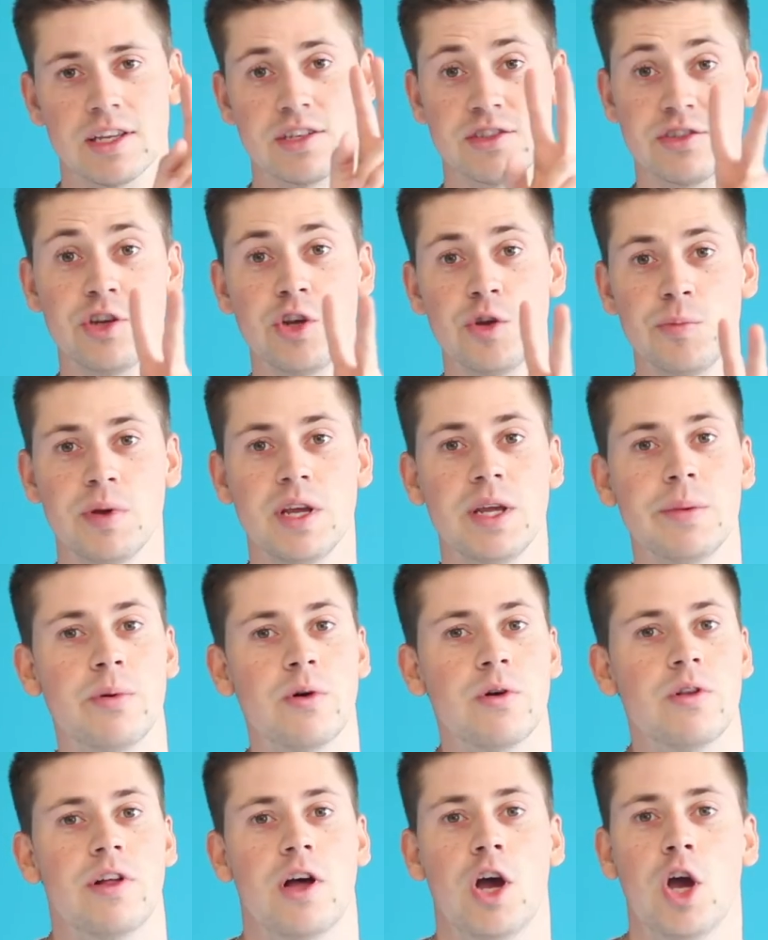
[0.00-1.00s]
That's two
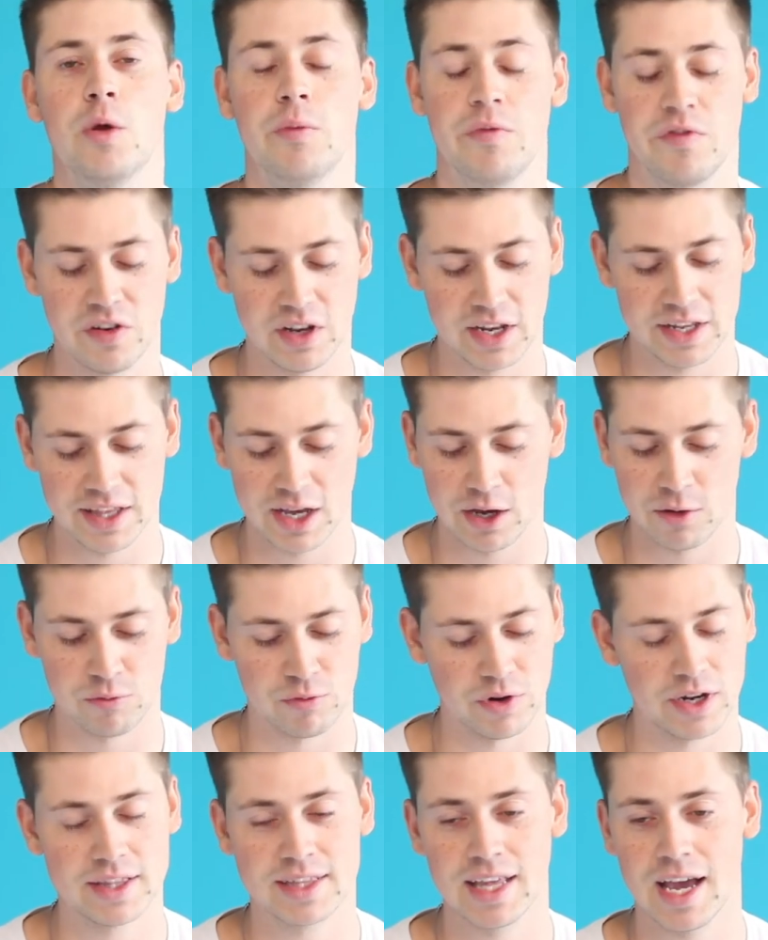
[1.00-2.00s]
people. Hopefully they'll
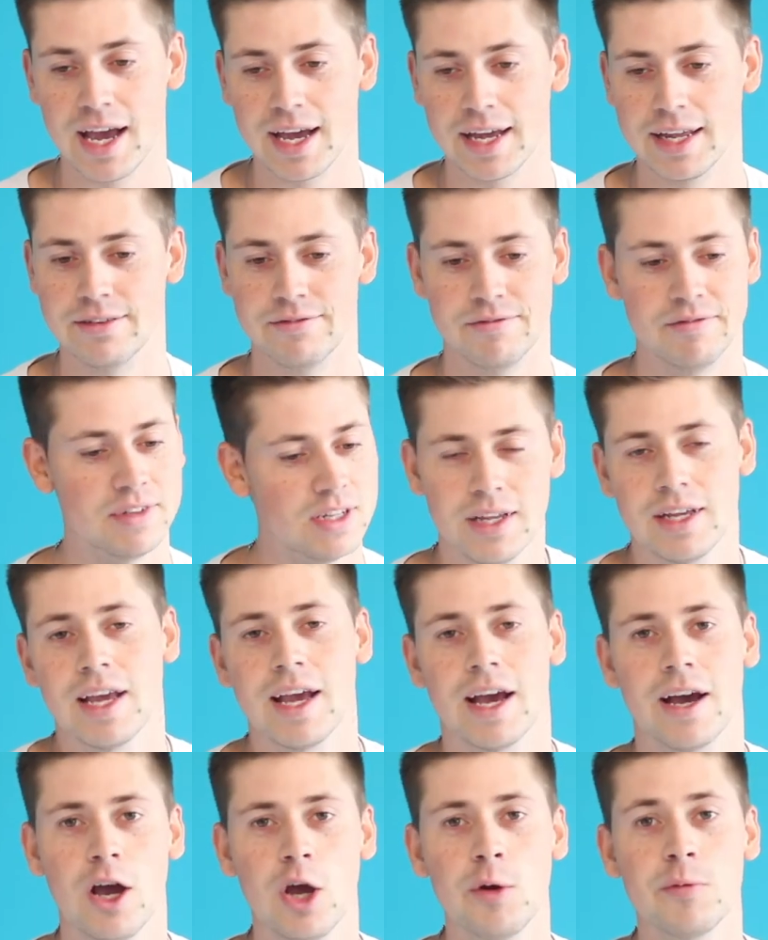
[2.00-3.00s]
read that and
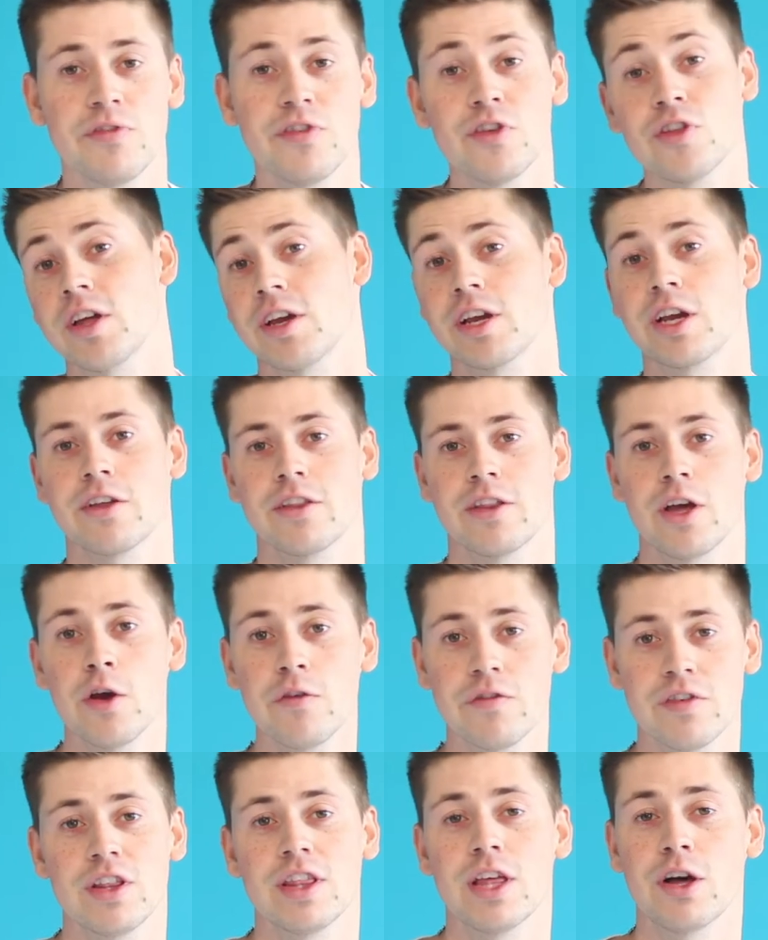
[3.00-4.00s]
yeah, hopefully
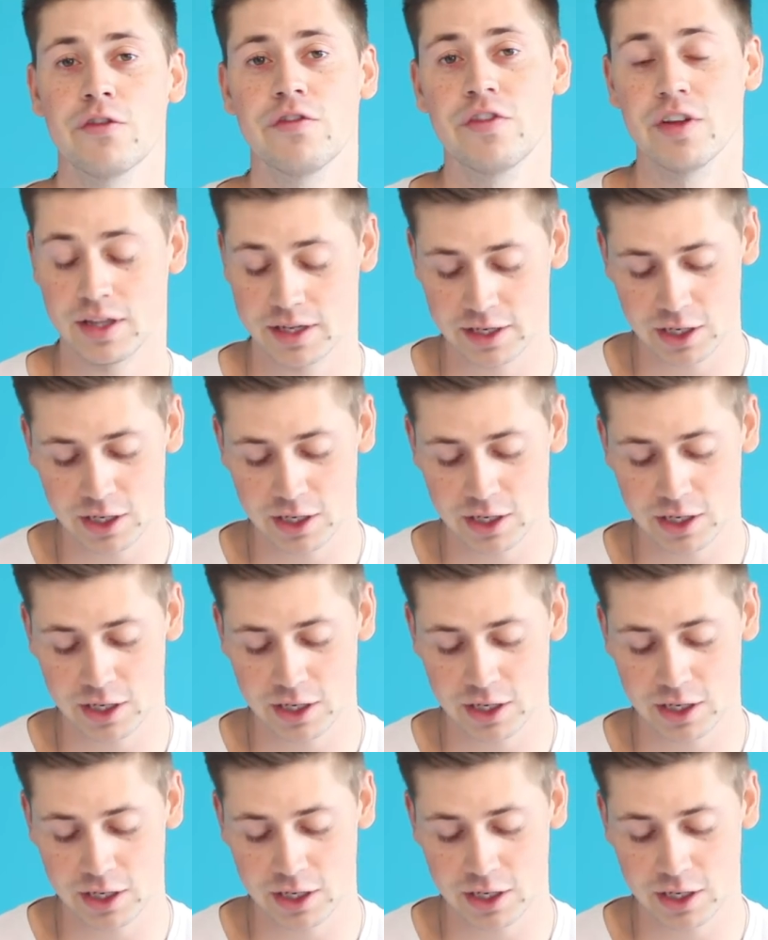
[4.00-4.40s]
they'll feel